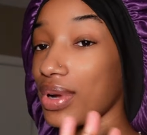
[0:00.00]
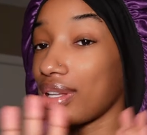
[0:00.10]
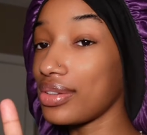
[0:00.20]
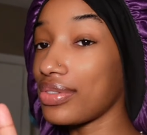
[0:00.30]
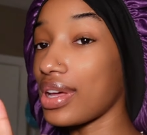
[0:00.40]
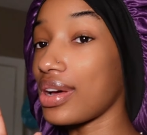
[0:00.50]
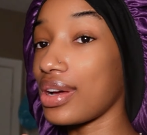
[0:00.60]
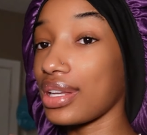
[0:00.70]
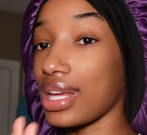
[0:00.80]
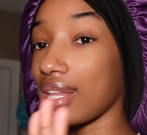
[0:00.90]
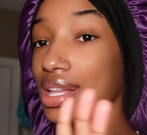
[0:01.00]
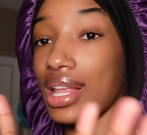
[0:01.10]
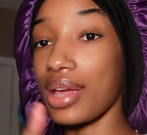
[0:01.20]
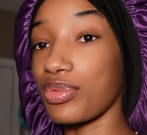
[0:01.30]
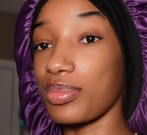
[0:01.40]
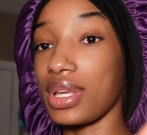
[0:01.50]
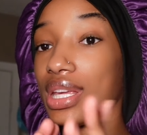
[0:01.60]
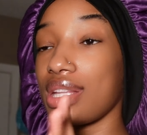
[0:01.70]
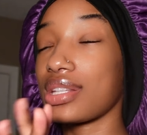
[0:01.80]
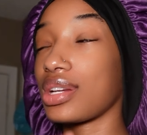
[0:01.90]
regular vlog, day in the life of me.
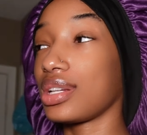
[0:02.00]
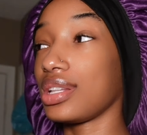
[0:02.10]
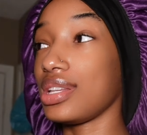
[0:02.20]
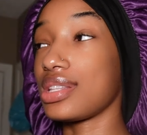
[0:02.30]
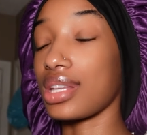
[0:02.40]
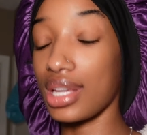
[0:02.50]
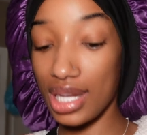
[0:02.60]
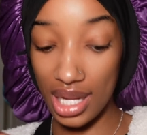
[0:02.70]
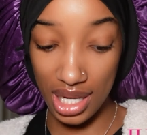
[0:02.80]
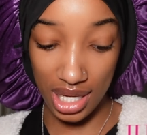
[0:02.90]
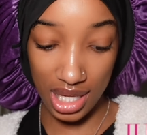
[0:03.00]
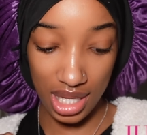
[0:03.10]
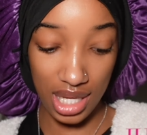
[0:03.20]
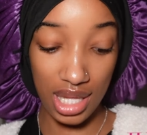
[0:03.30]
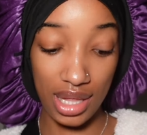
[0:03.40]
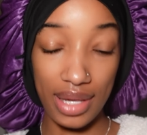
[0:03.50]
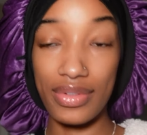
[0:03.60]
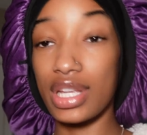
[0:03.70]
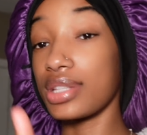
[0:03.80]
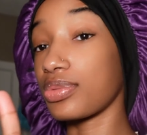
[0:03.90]
It's currently Sunday,
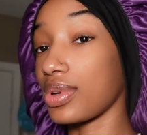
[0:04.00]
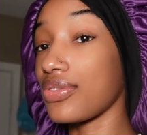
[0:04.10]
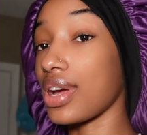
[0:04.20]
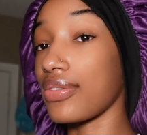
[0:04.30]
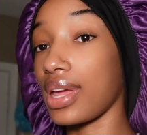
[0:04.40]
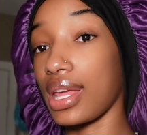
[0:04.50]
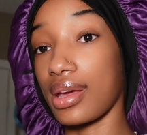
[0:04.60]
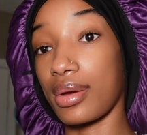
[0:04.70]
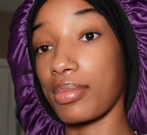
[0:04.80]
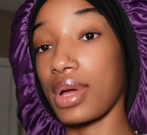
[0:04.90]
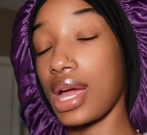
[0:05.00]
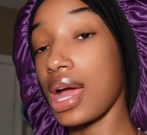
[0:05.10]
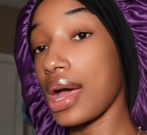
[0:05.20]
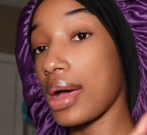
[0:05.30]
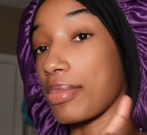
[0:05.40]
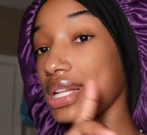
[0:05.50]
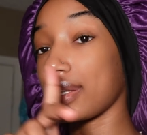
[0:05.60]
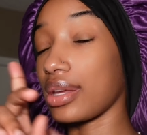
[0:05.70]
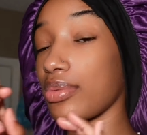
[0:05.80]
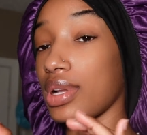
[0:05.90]
11:25 a.m. I'm about to
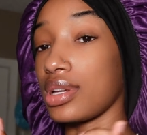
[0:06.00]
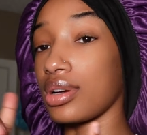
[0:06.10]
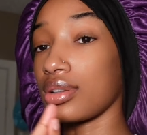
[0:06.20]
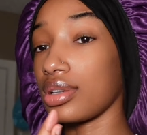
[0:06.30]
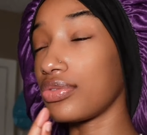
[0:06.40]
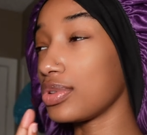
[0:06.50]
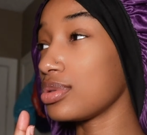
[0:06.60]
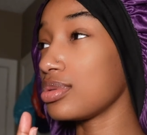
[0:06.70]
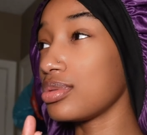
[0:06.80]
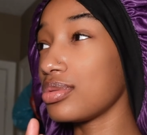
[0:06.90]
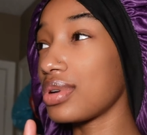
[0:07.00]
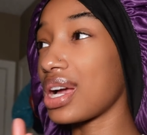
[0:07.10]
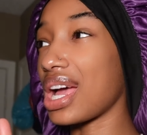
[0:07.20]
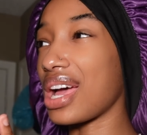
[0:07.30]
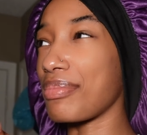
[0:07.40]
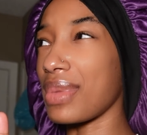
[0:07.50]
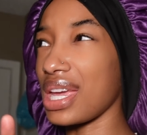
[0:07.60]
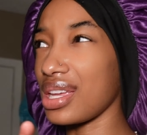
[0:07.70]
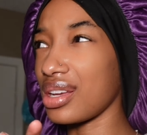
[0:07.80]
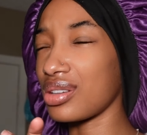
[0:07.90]
get ready and go get food. I
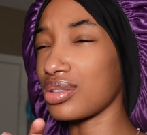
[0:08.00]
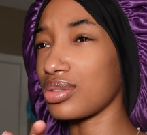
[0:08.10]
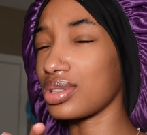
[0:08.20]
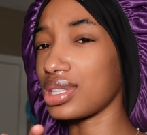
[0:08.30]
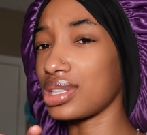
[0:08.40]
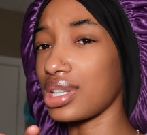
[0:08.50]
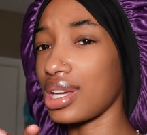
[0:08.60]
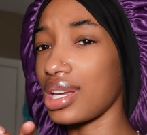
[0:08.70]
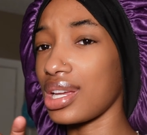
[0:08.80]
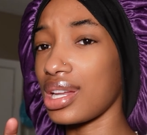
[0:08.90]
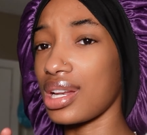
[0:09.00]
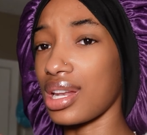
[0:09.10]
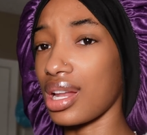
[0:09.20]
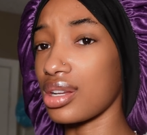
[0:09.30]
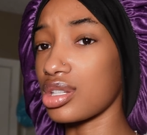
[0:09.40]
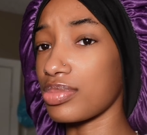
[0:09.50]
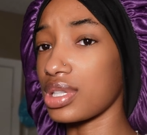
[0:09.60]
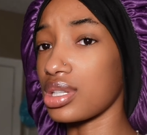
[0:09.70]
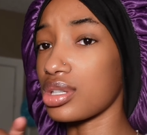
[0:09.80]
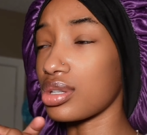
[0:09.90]
may go to Ulta today, not
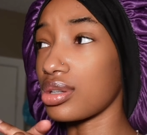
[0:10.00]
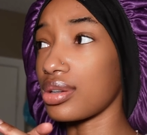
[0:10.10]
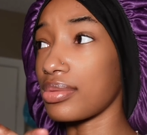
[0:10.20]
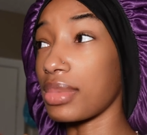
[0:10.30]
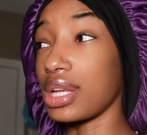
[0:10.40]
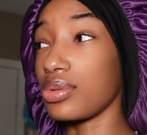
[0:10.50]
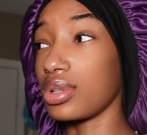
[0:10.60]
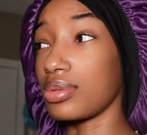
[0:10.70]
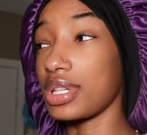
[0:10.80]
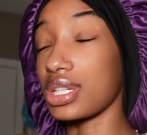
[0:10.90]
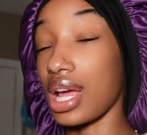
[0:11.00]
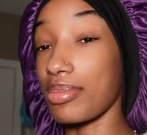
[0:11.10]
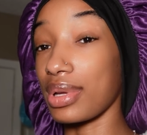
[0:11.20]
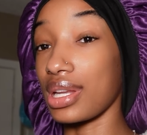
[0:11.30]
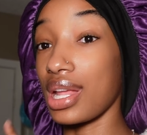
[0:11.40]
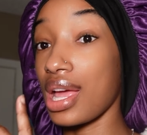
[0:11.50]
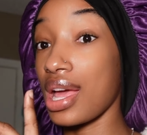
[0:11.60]
100% sure. May do a little bit of shopping,